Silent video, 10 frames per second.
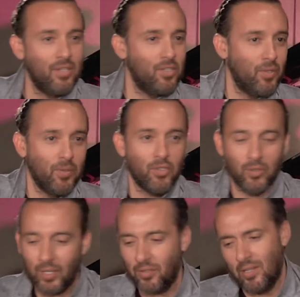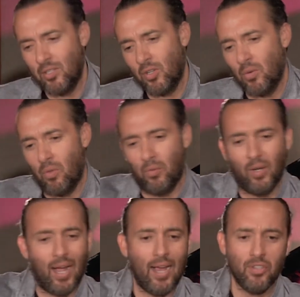and he's doing tricks and he's going through
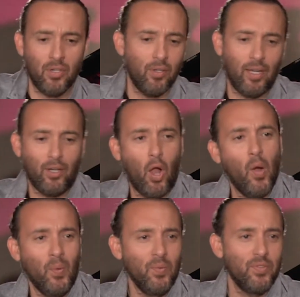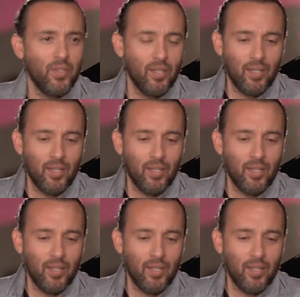guys, you know, like cones.